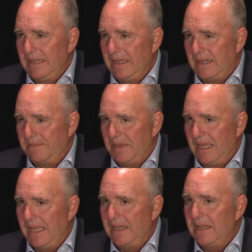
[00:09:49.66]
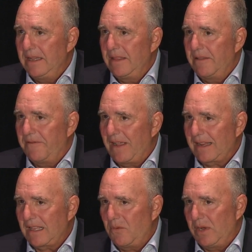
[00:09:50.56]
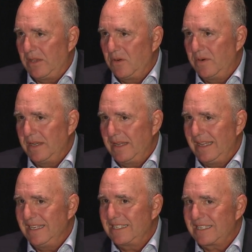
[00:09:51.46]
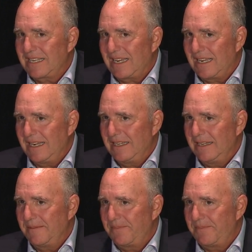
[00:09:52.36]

um, and the fact that we do it inside.